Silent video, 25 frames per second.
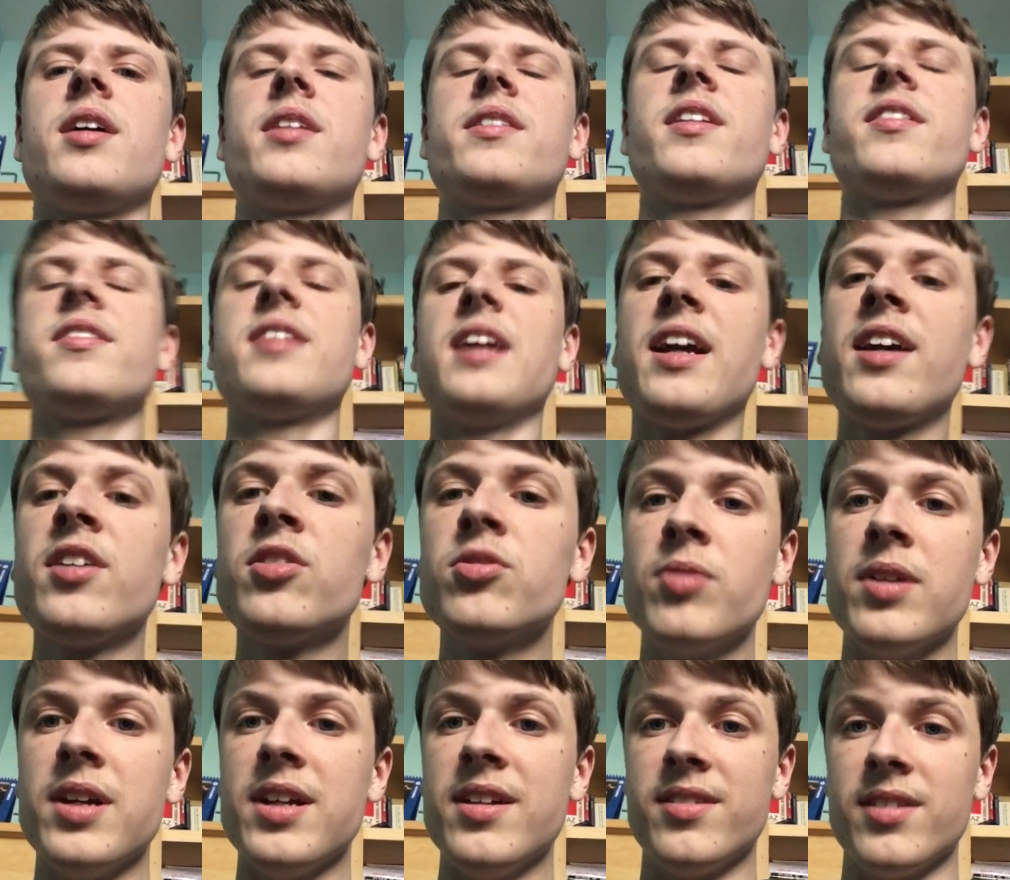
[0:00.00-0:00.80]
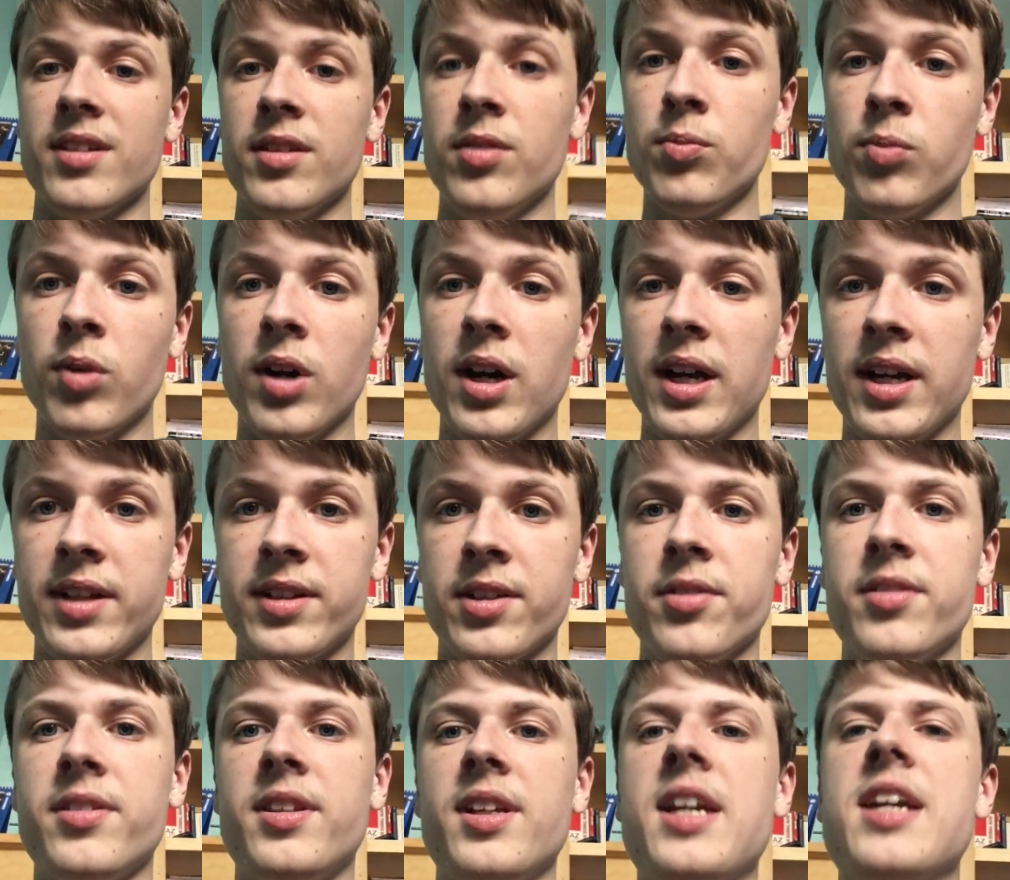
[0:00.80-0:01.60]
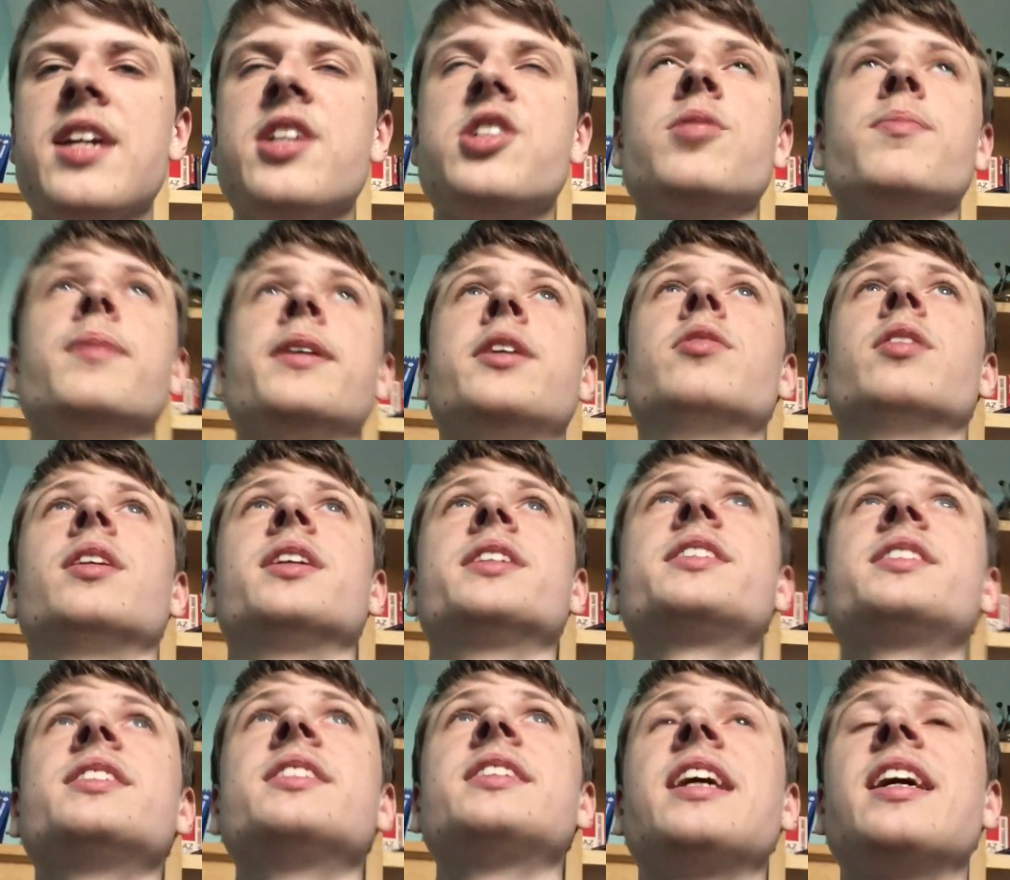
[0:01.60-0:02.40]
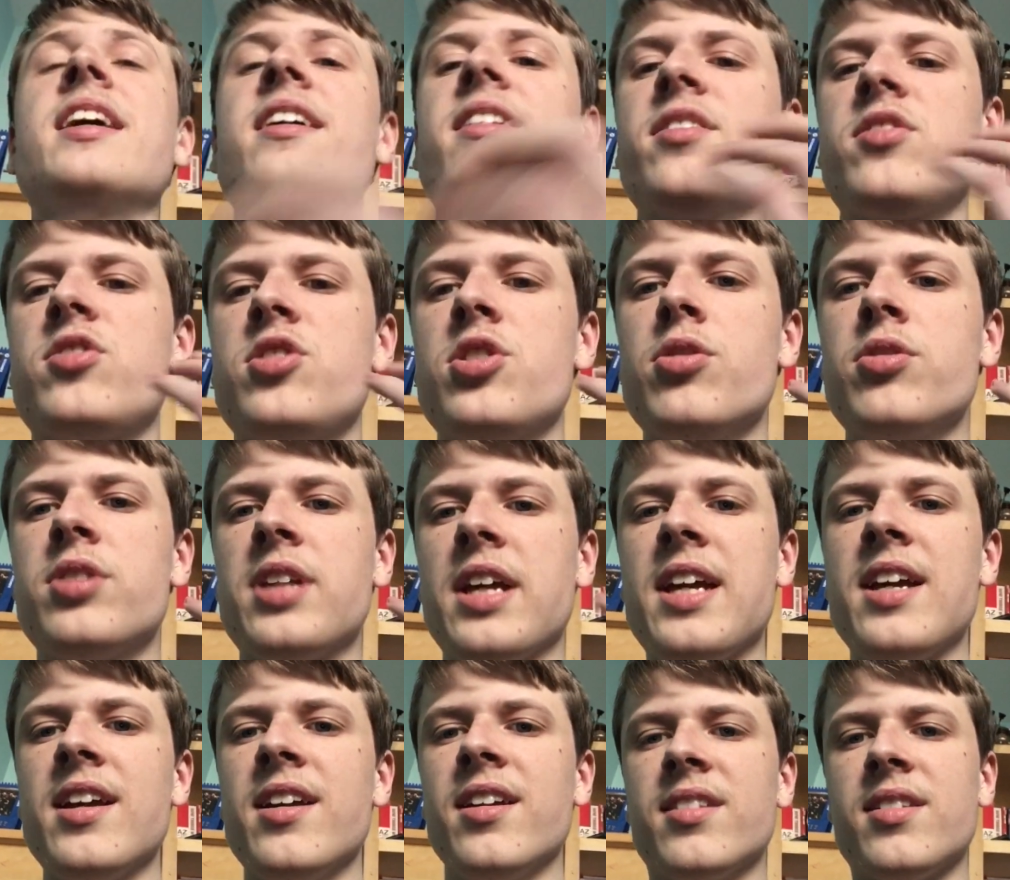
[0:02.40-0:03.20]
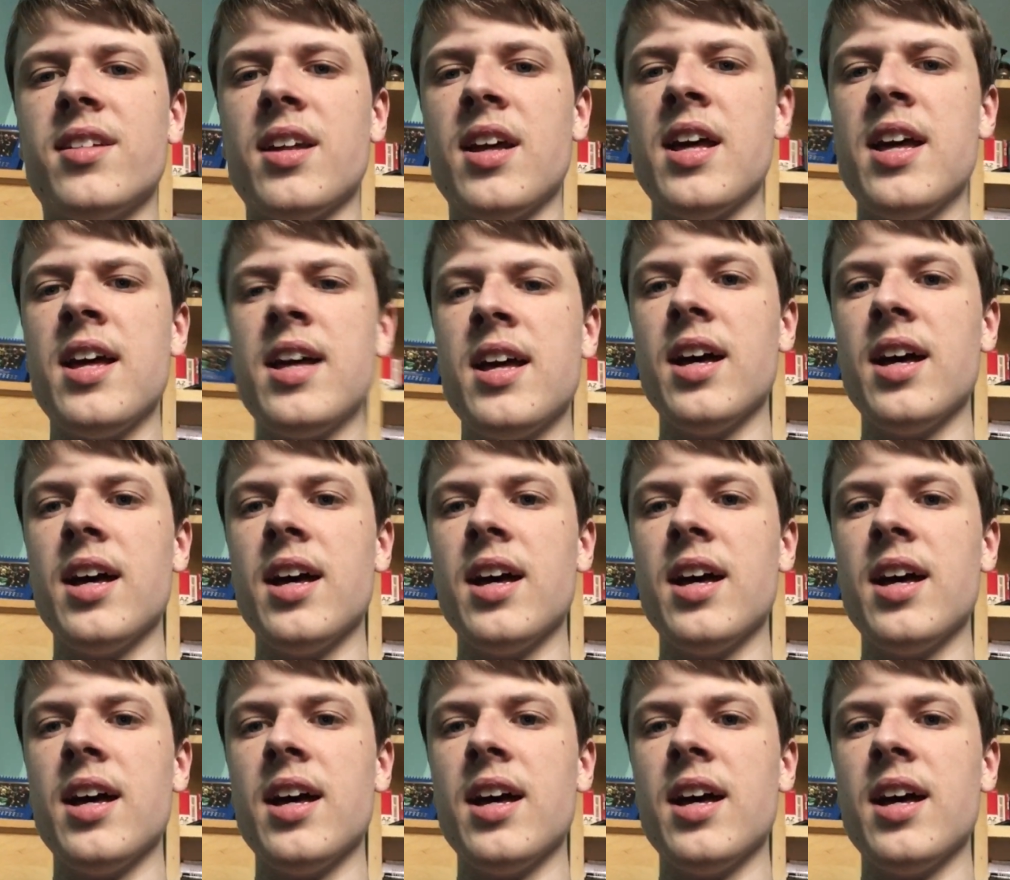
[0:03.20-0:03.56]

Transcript: the second reason why I don't think he should be trusted is due to his